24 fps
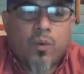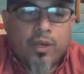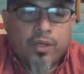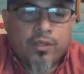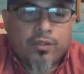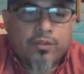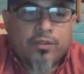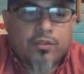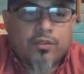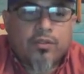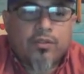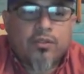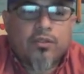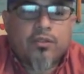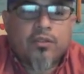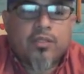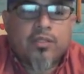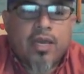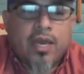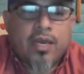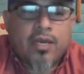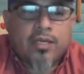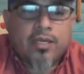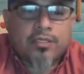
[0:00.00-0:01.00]

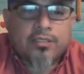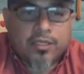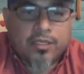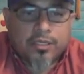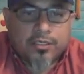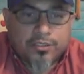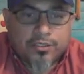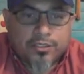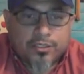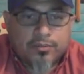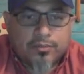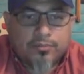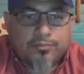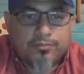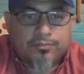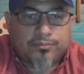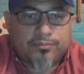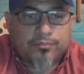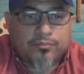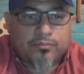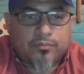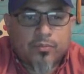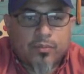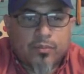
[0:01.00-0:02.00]
with that
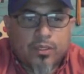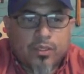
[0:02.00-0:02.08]
extension.